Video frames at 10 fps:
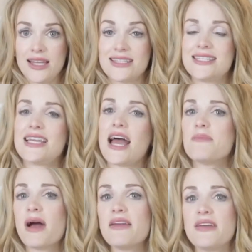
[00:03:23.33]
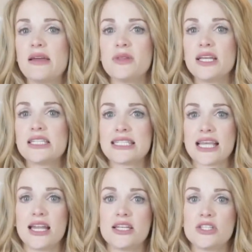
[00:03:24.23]
Instead, my family
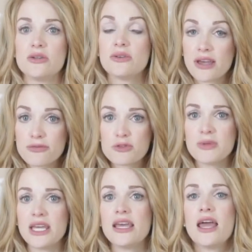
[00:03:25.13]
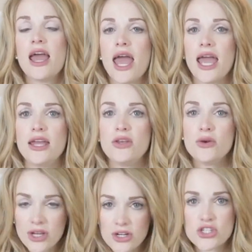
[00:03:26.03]
decided to gift me a New
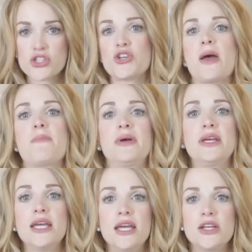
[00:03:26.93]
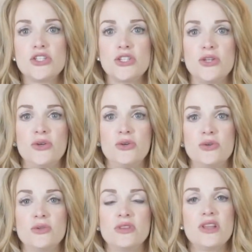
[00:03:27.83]
Year's trip
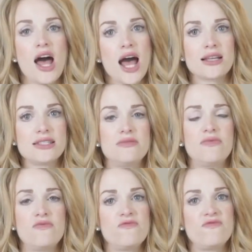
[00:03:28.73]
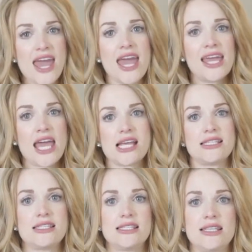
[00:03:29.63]
to Las
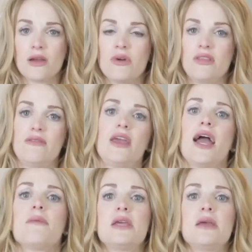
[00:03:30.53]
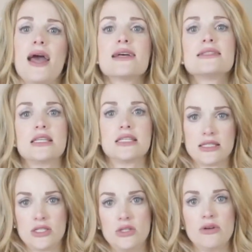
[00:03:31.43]
Vegas with VIP
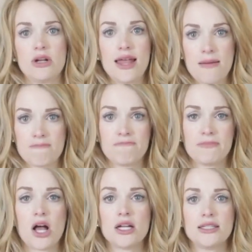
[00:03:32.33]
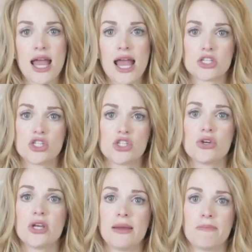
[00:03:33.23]
passes to a club called
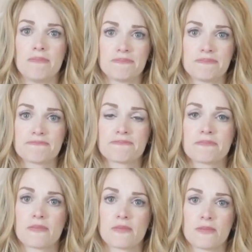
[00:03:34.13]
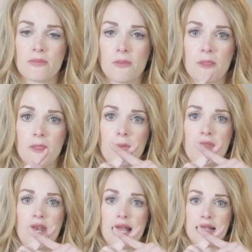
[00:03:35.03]
Extreme.
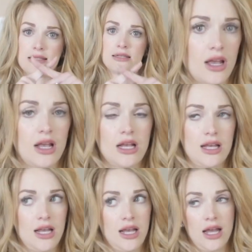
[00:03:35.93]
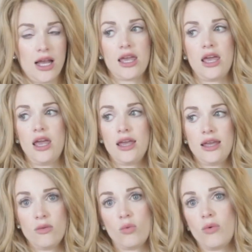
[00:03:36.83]
The next. I
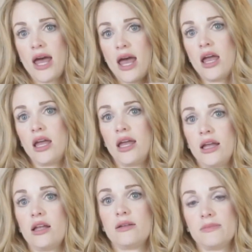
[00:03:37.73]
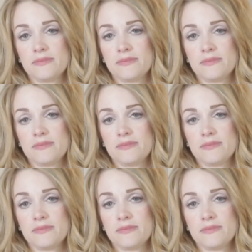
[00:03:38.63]
can't wait.